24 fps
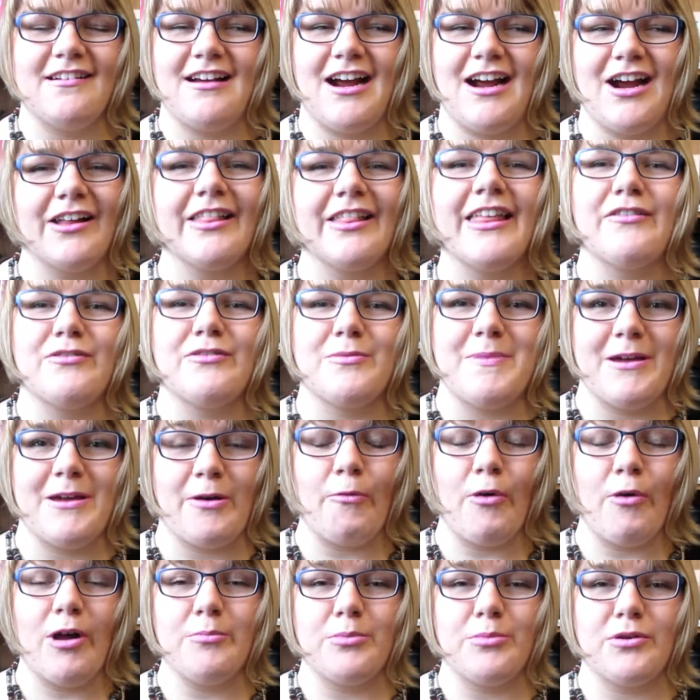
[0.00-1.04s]
hardly ever
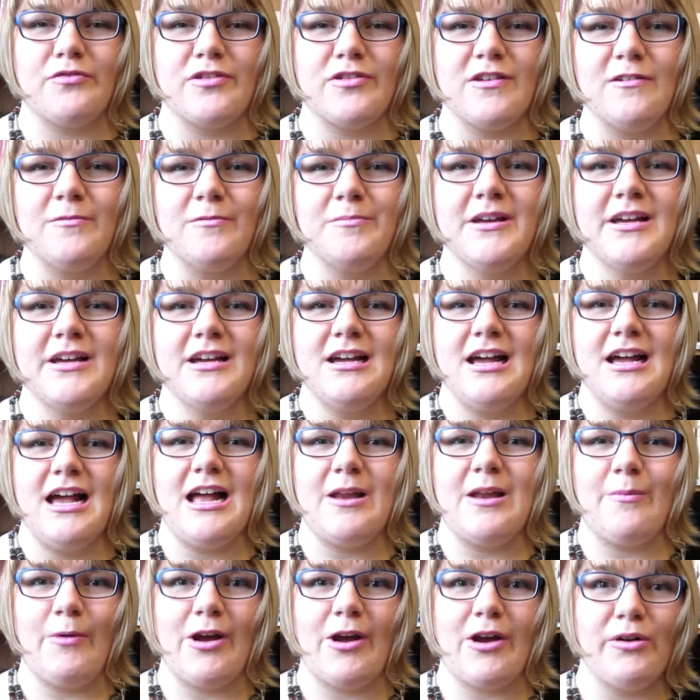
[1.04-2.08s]
pick one perfume
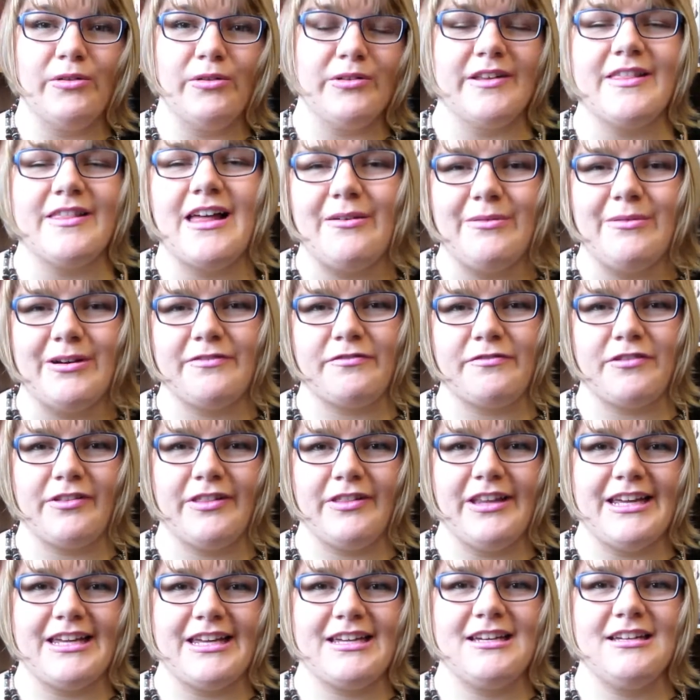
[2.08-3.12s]
and wear only that one for
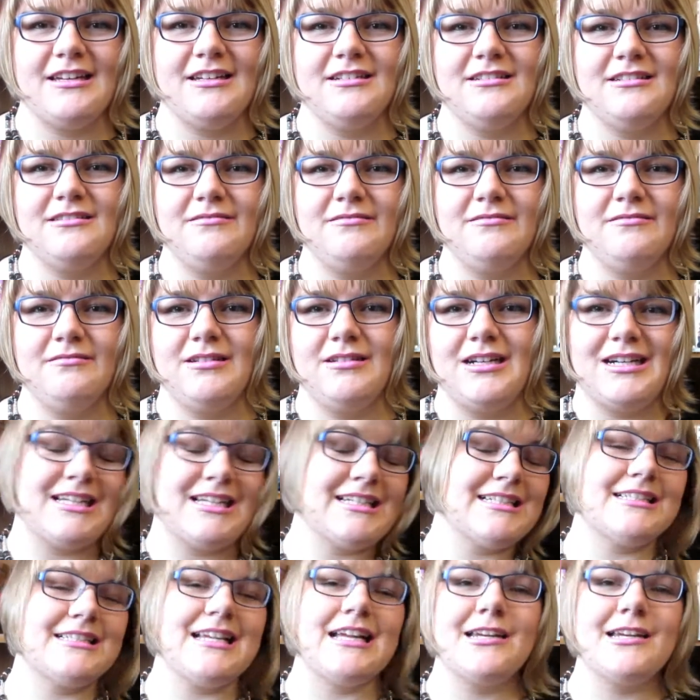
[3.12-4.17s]
like an
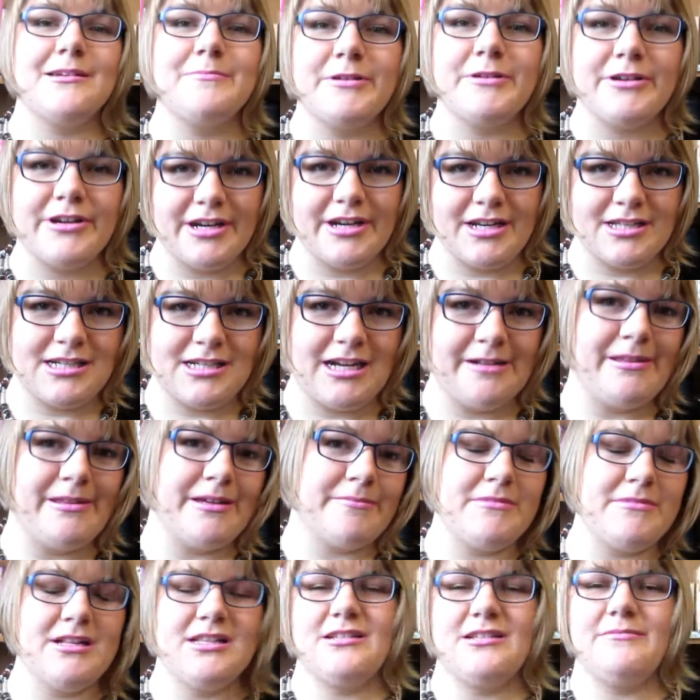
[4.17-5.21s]
extended period of time,
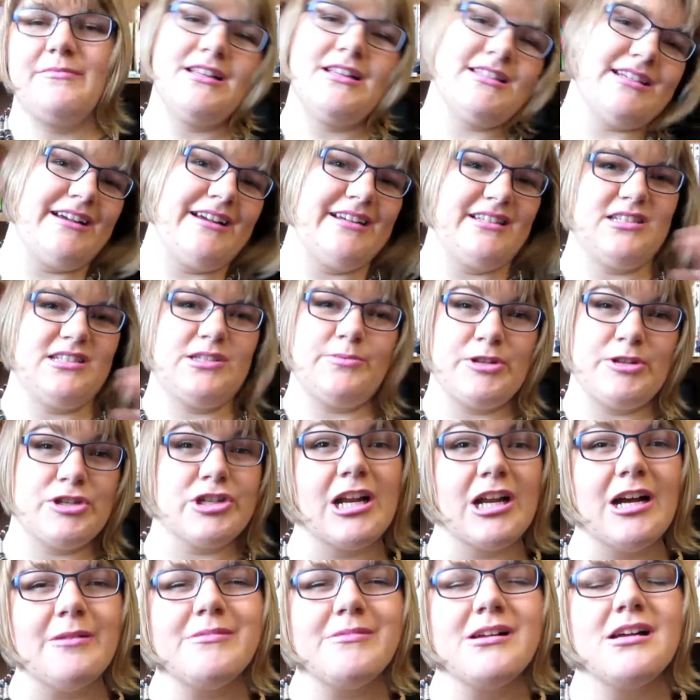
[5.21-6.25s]
like months and months. I like to switch
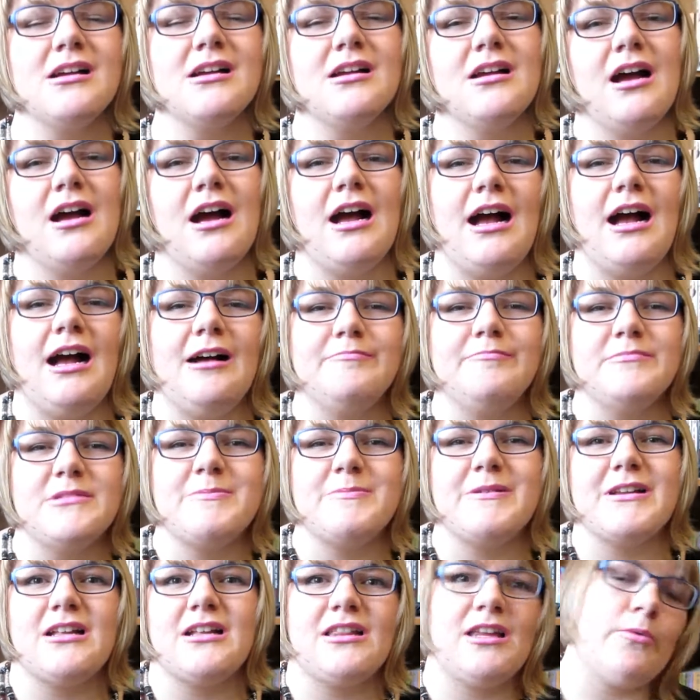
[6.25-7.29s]
it up,
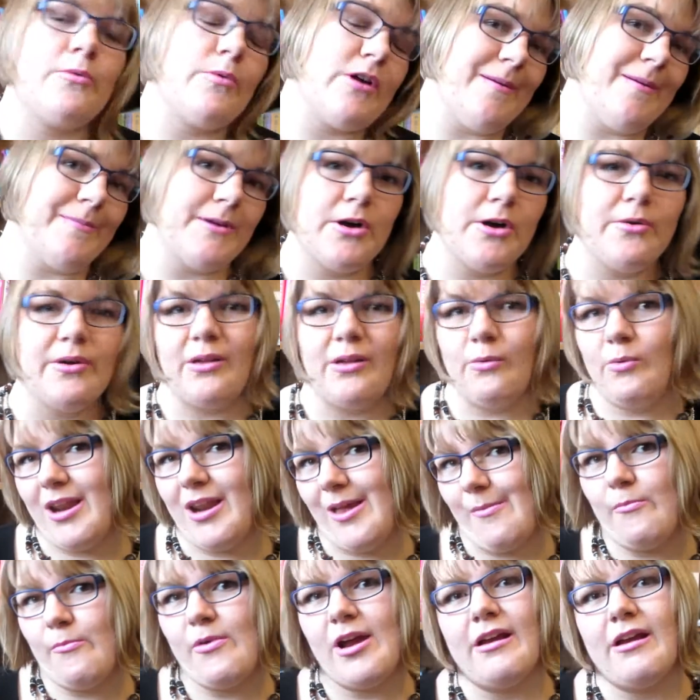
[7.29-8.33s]
depending on like where I'm going, what
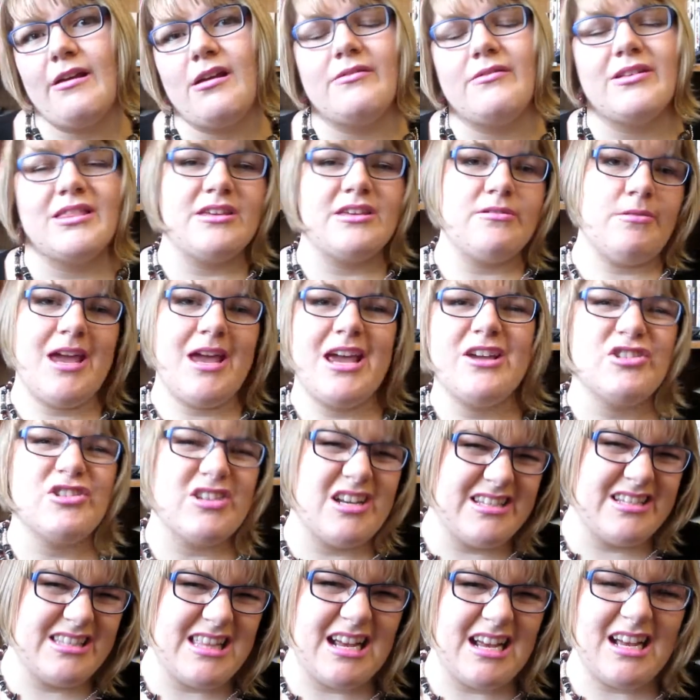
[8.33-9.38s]
I'm wearing, what the
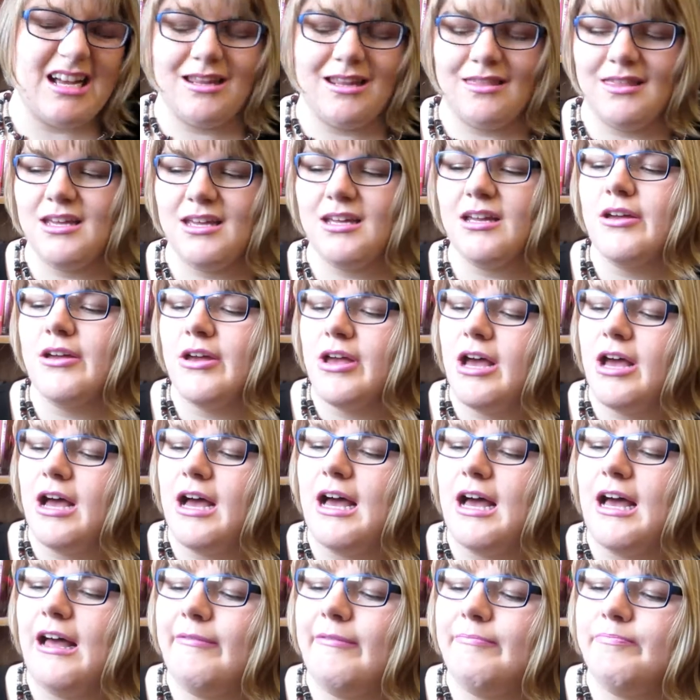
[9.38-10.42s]
occasion is, that kind of thing.
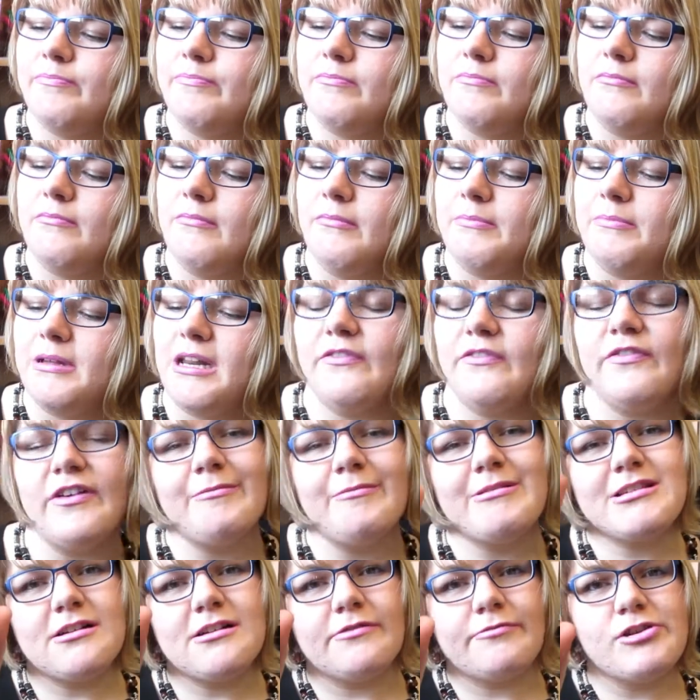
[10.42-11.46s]
But I
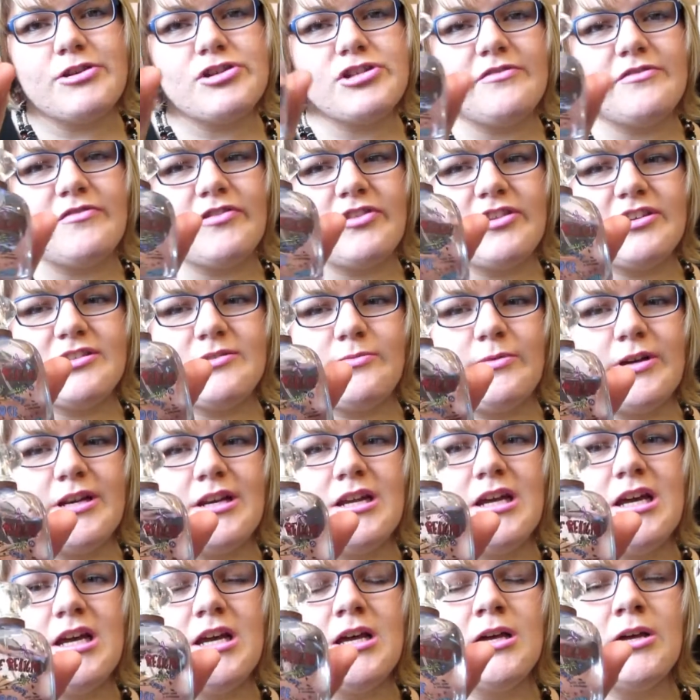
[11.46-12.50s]
found myself reaching for this
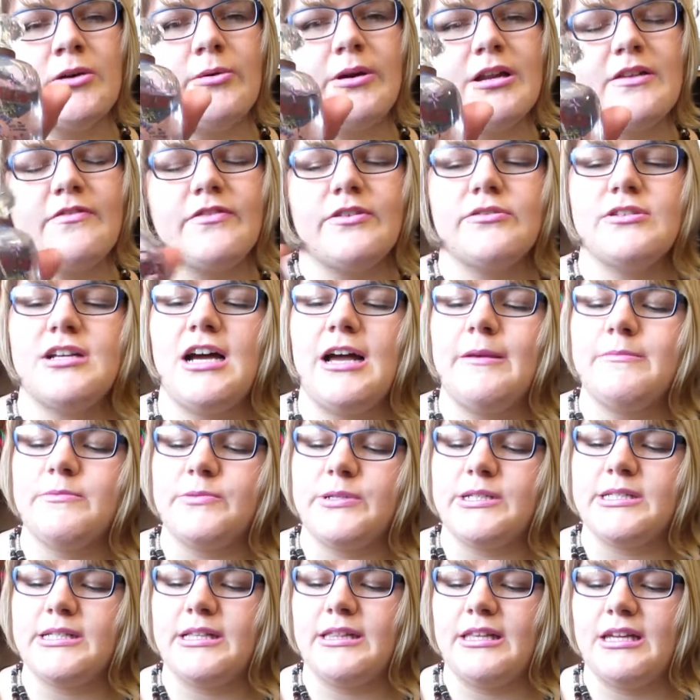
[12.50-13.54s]
one quite a few times
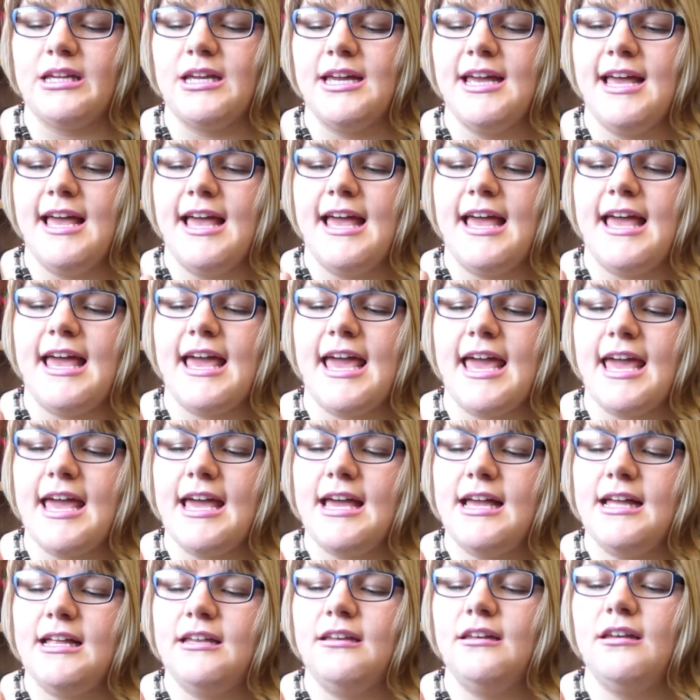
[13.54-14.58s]
recently,
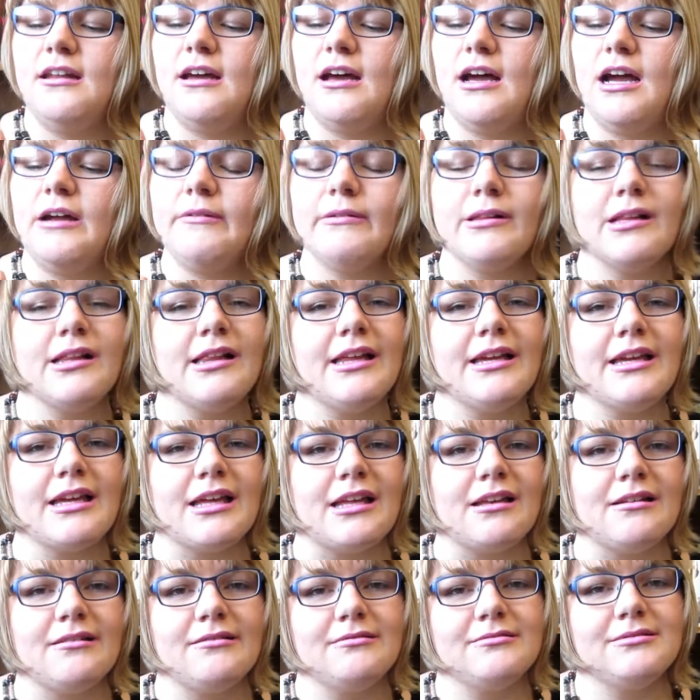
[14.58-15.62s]
and I really like
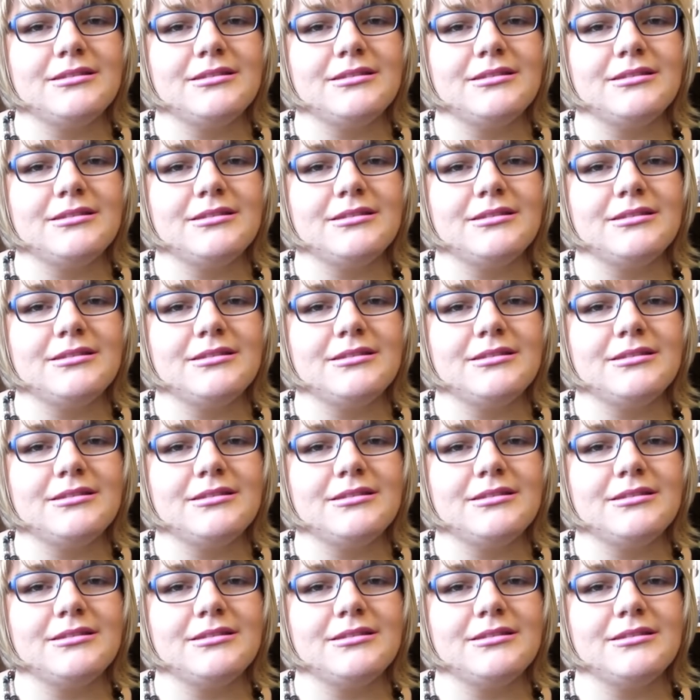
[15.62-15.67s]
it.